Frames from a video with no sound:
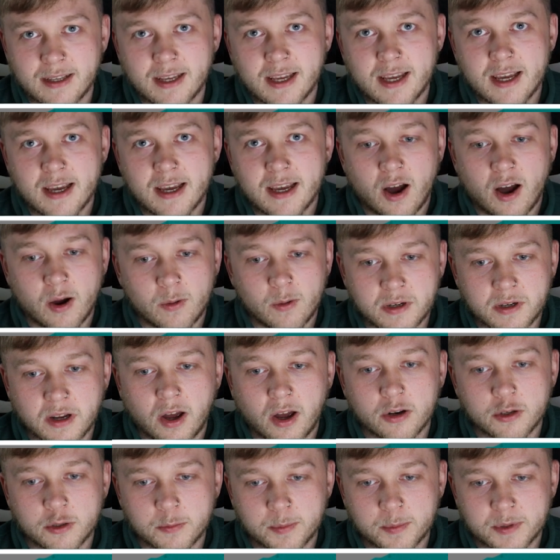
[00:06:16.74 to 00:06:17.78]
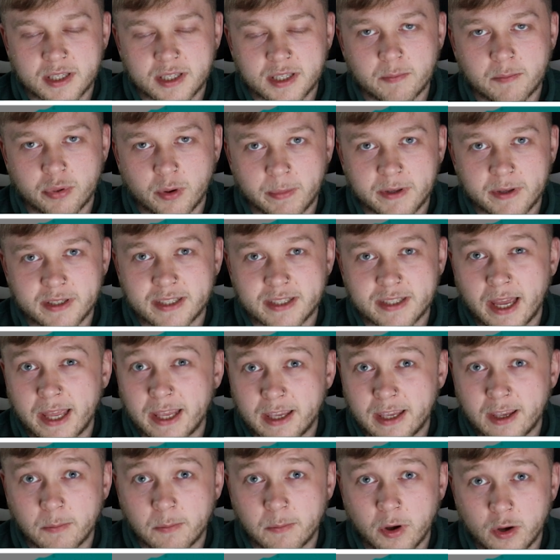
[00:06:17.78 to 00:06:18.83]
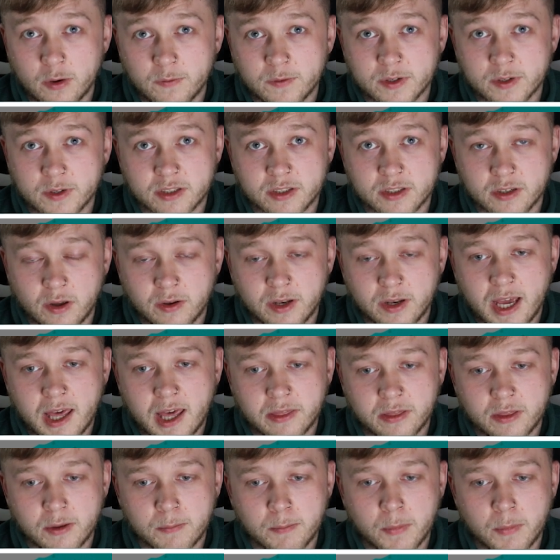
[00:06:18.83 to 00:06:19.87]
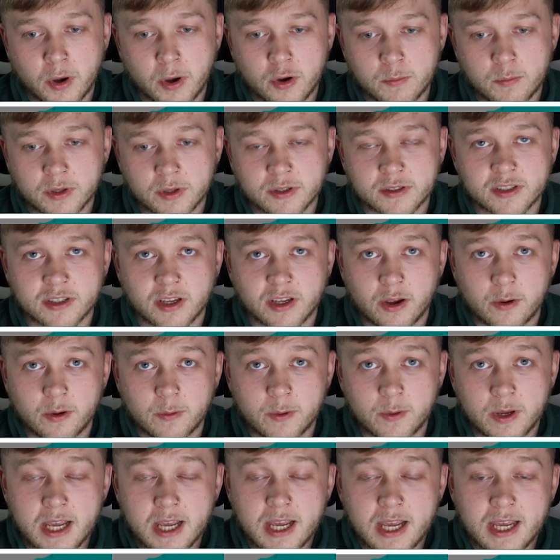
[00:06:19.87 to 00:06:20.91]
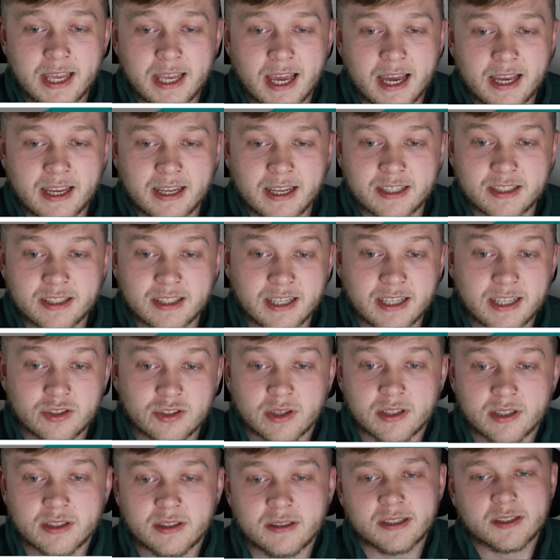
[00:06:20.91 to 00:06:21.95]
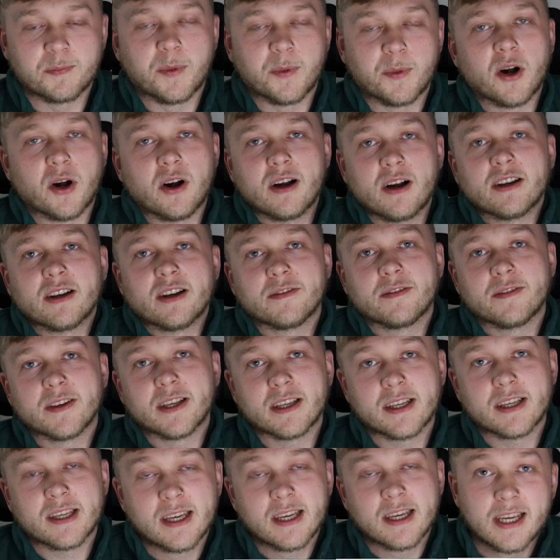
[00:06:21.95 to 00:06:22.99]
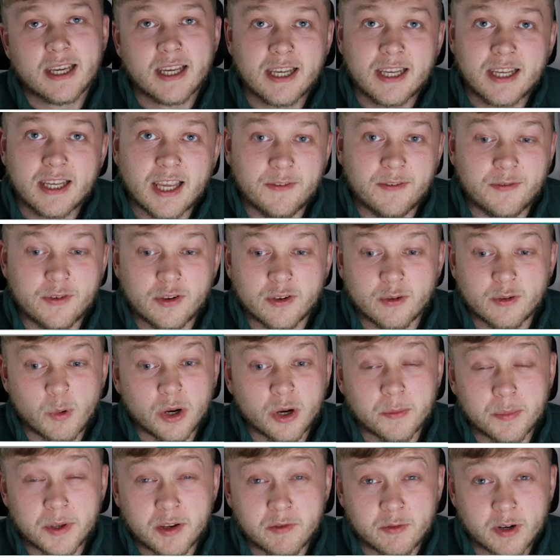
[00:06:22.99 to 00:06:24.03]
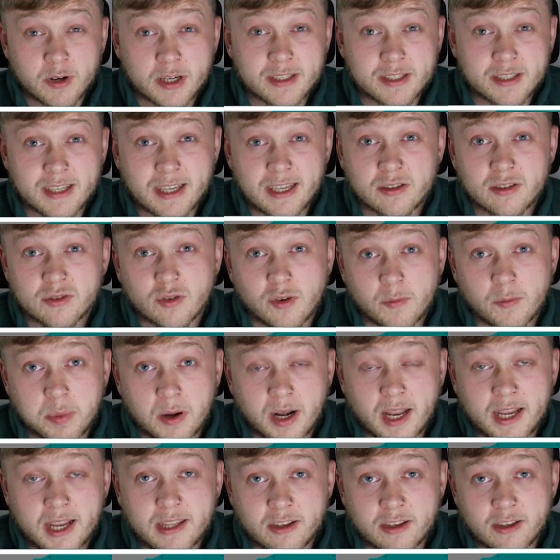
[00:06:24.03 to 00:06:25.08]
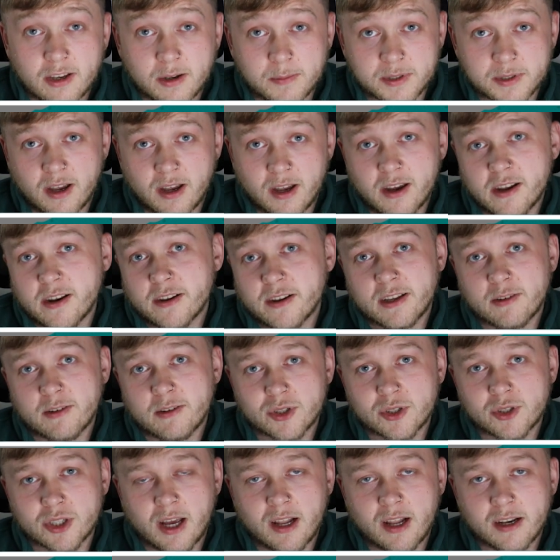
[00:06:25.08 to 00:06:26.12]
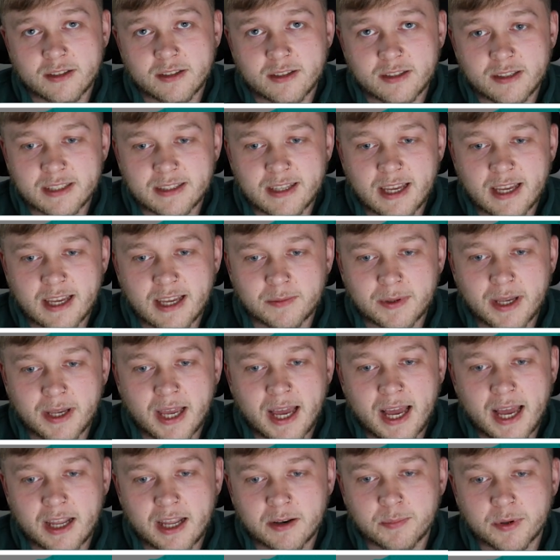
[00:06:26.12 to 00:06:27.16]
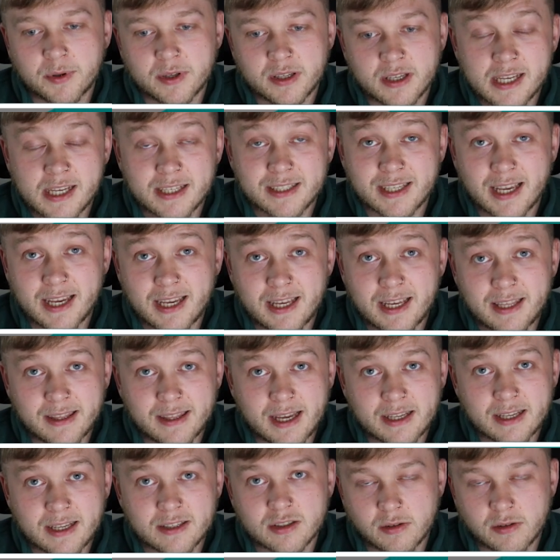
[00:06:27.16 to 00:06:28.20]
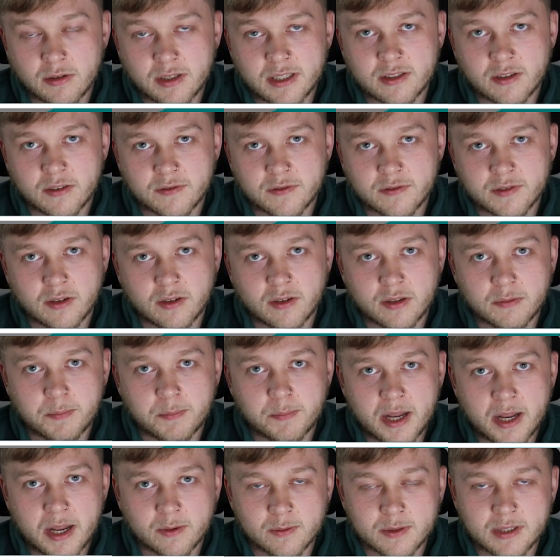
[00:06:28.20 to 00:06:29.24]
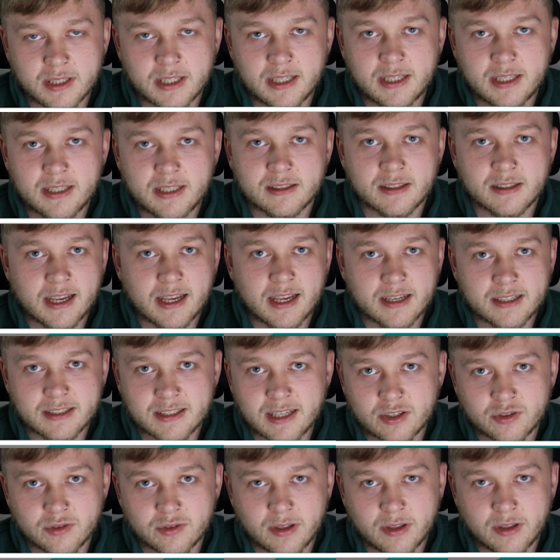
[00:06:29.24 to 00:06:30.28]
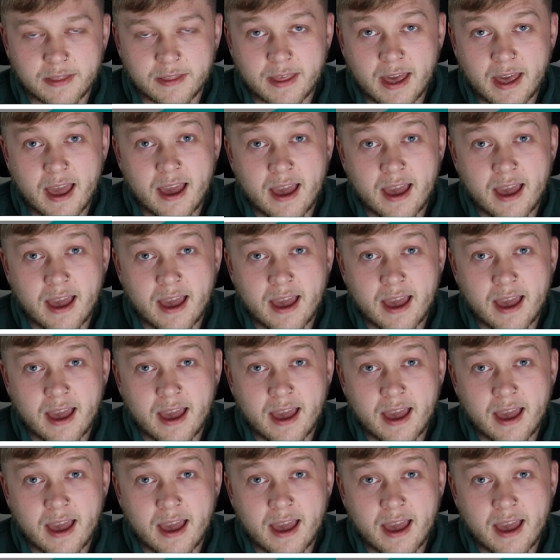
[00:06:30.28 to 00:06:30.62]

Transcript: I would 100% probably take him over Son at the moment. So yeah, it's an interesting spot, and I think if you want to be risky and sort of play the upside, I think Richarlison is there to be had. But saying that, Son is obviously on penalties and etc. like that.